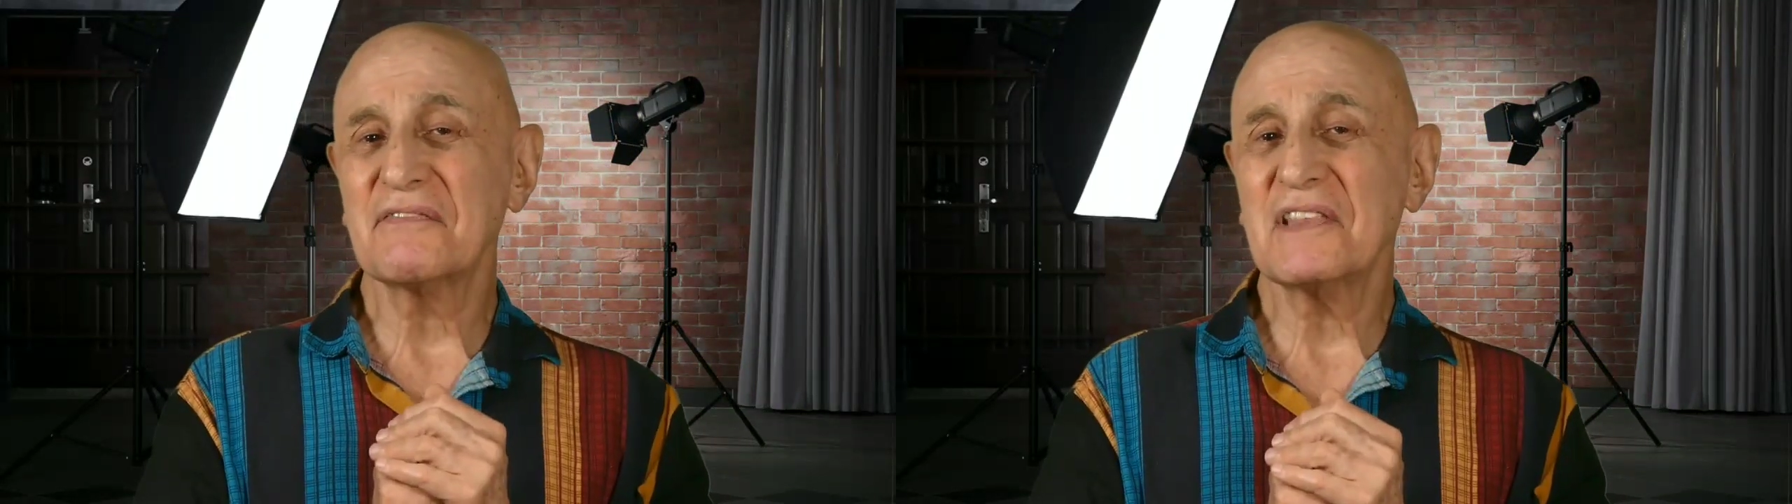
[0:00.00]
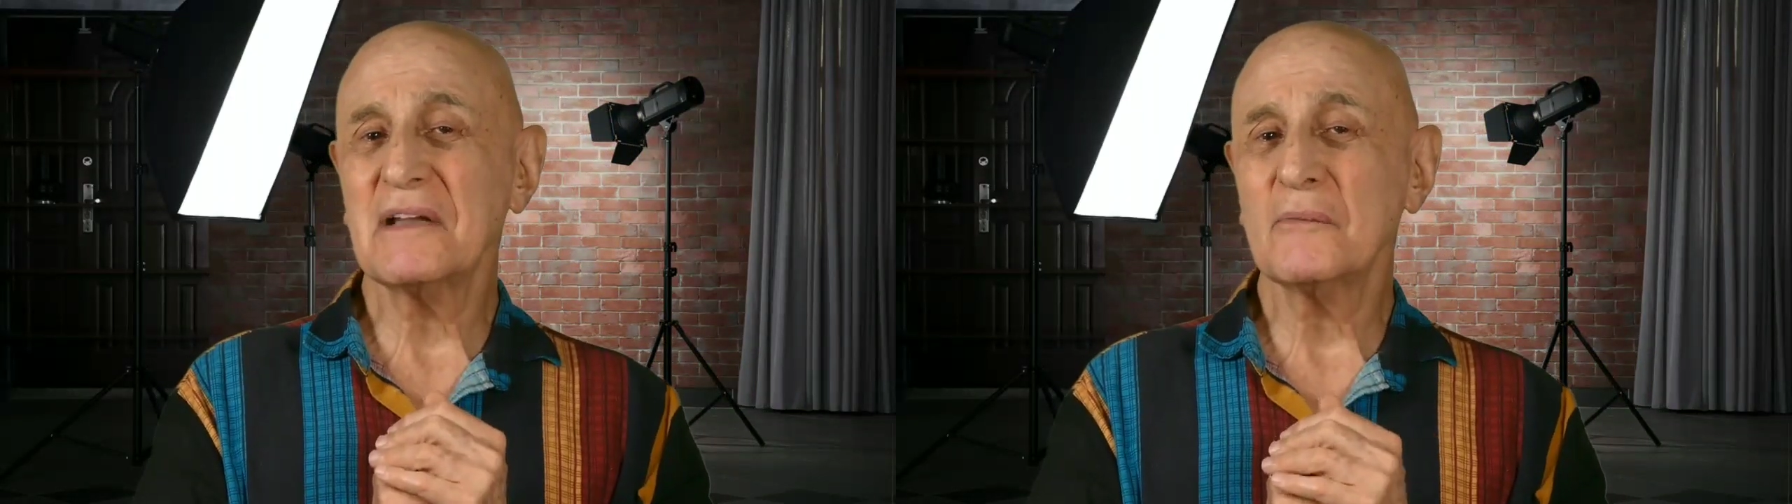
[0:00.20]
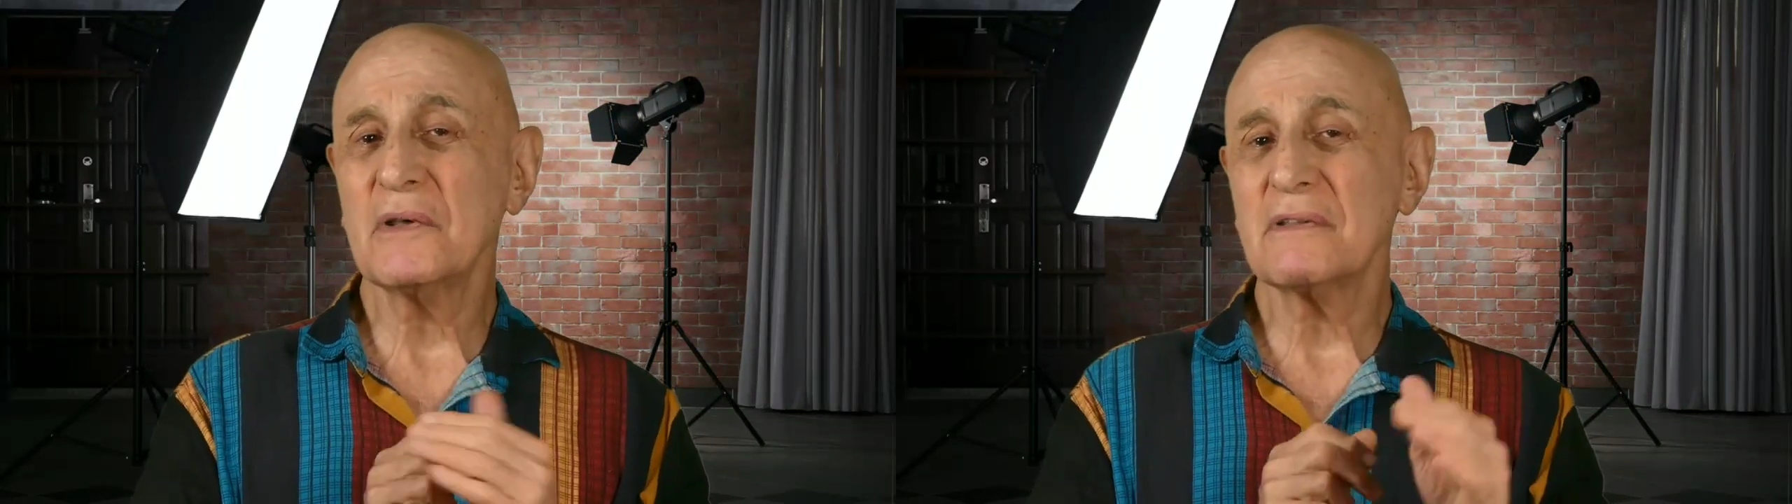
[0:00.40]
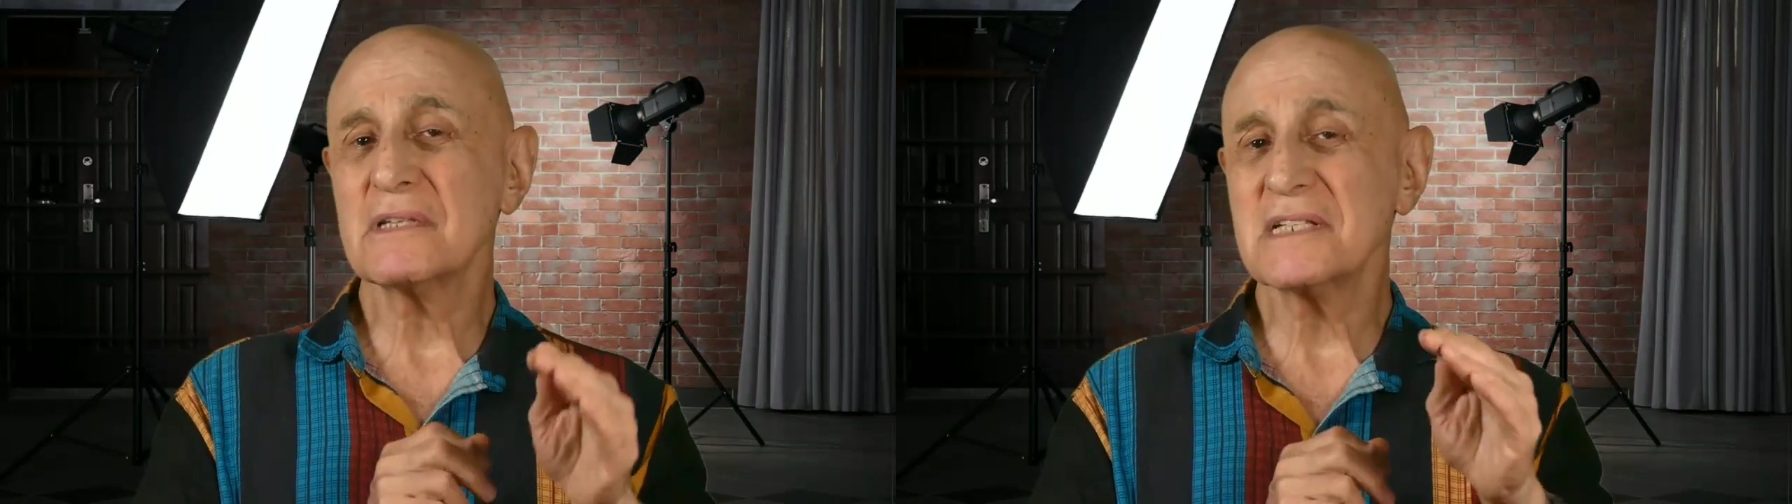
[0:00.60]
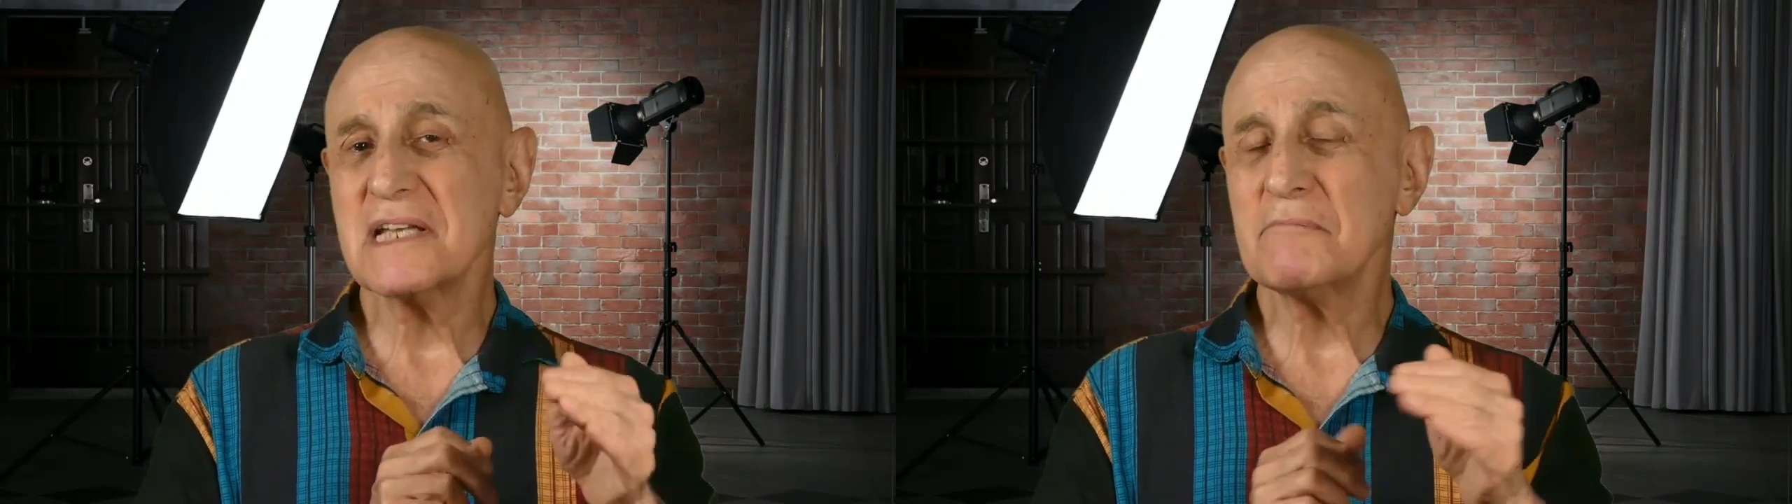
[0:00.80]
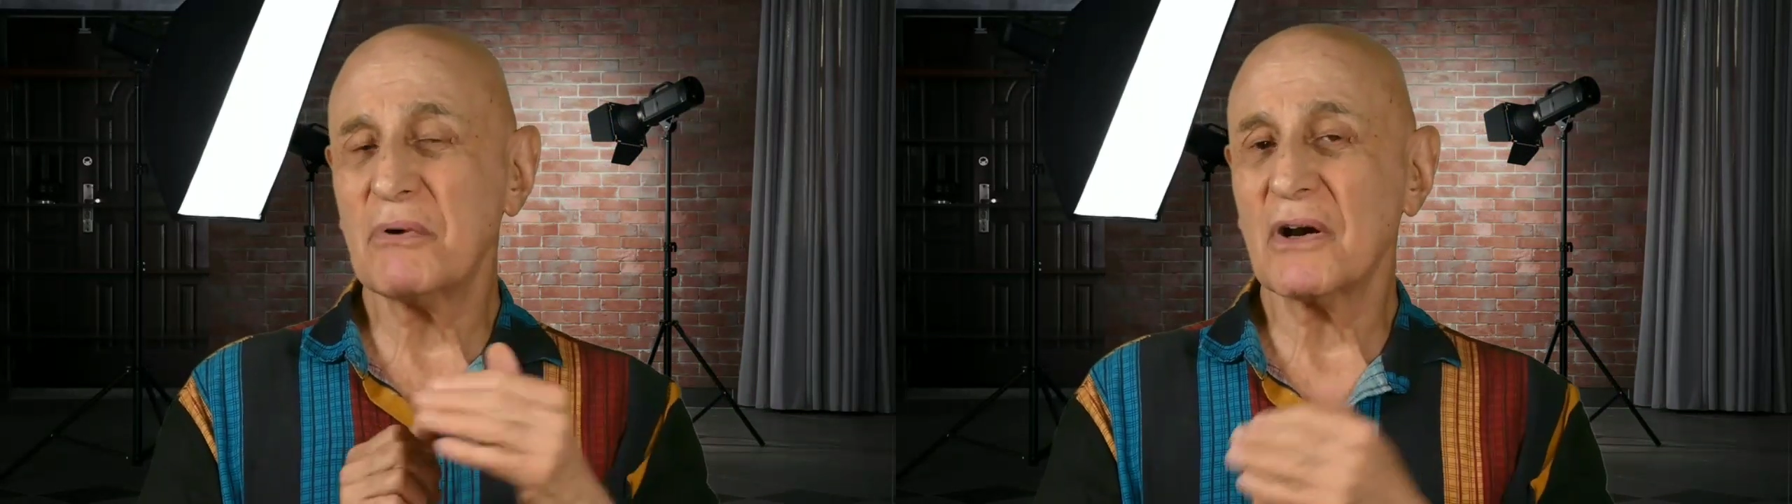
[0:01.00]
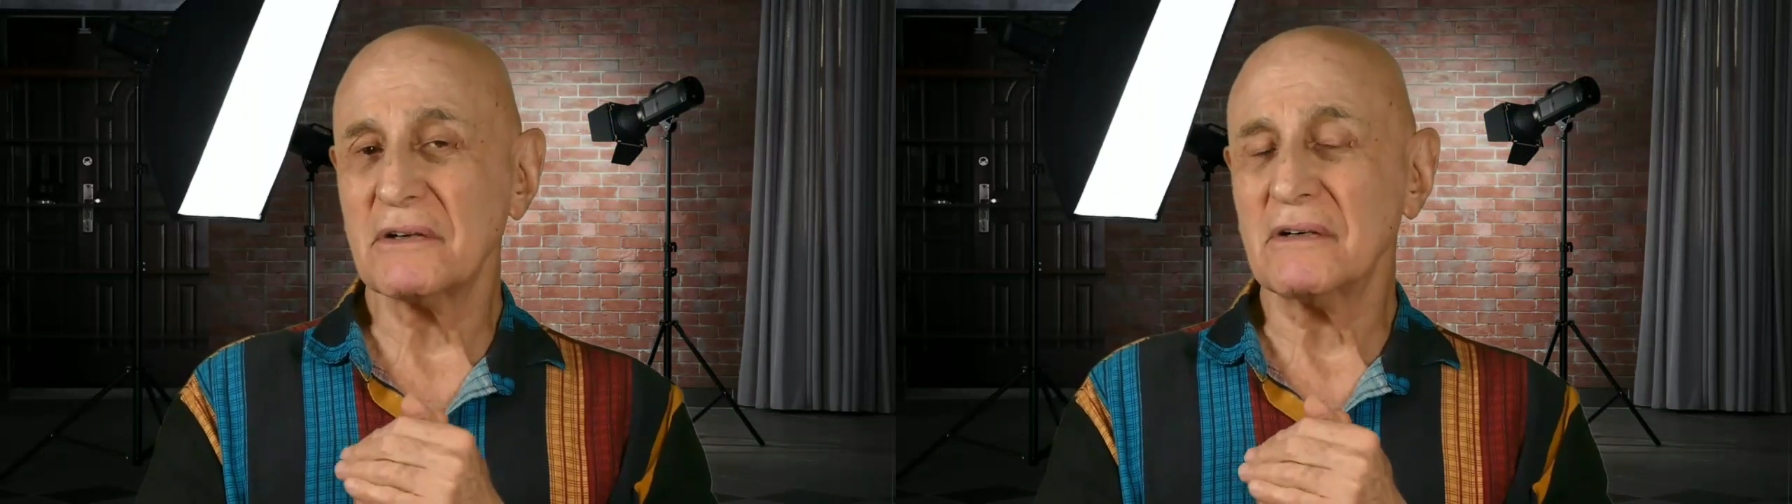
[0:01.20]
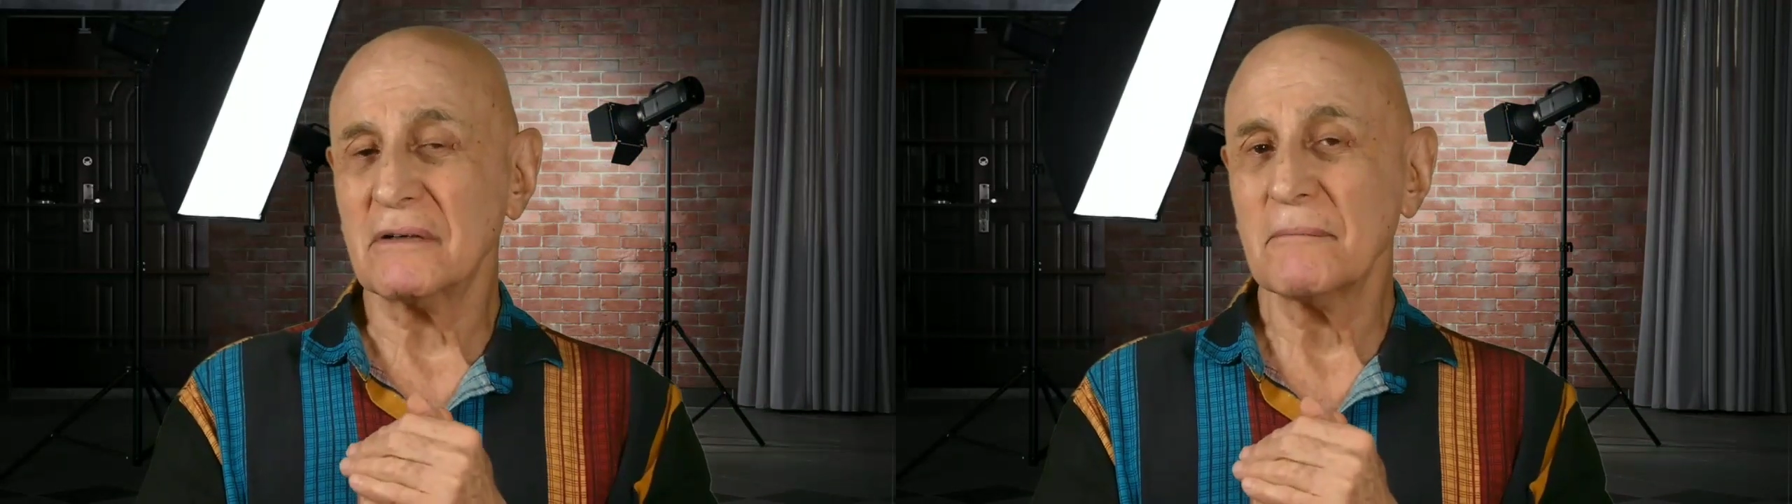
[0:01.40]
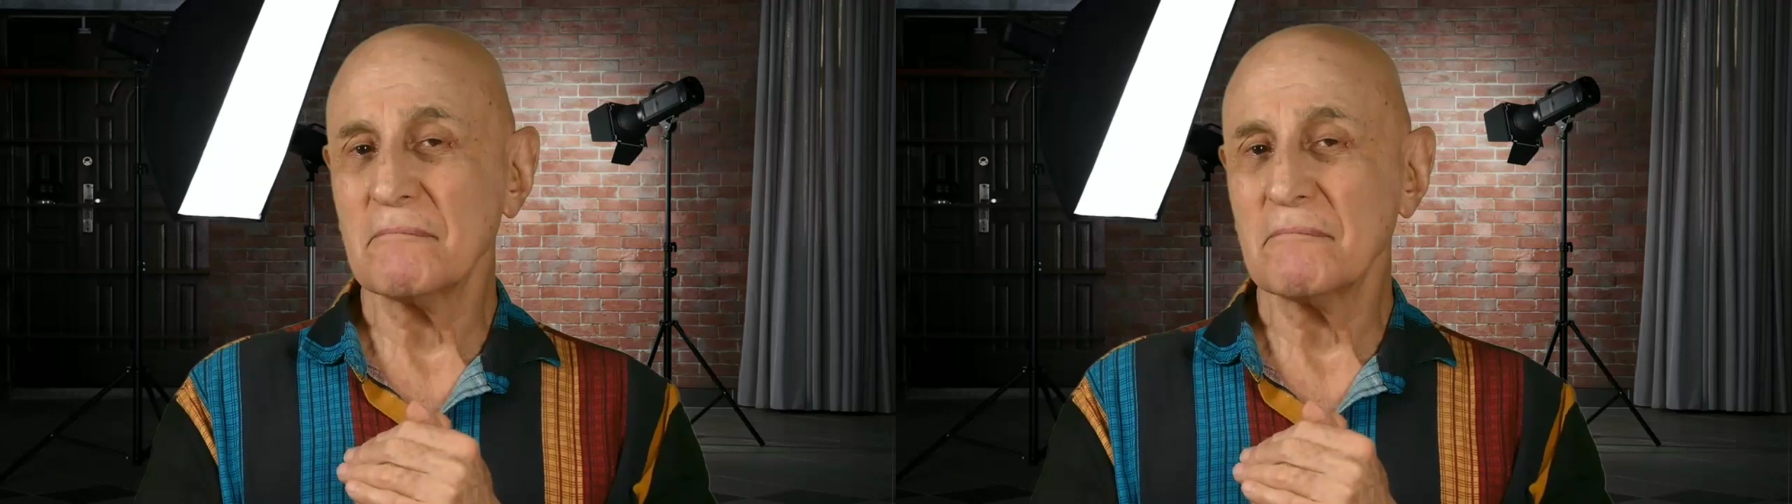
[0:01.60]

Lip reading: thing with a scene partner?